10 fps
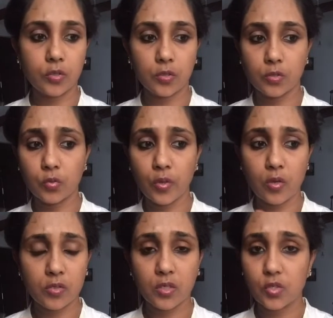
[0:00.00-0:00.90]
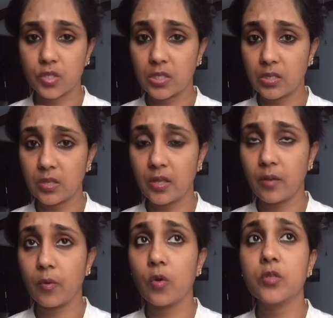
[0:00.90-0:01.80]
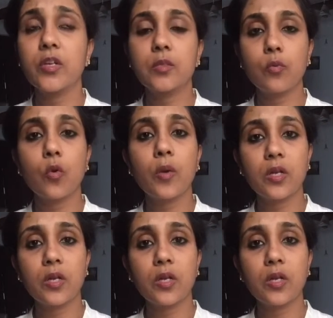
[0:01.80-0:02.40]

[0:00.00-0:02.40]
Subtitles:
doing your searches here and there, because your explore button